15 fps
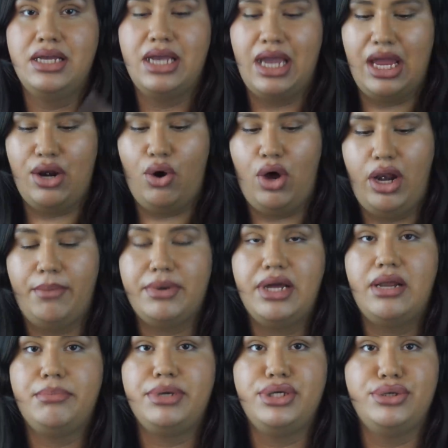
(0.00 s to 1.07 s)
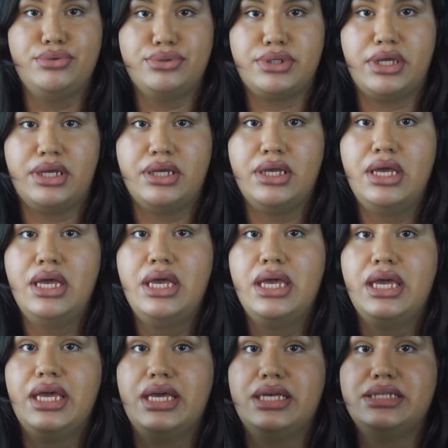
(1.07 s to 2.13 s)
And all I'm gonna be using
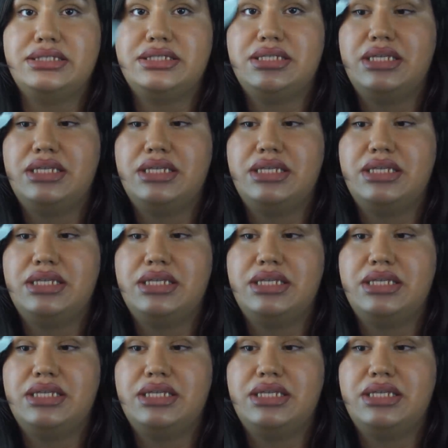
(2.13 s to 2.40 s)
is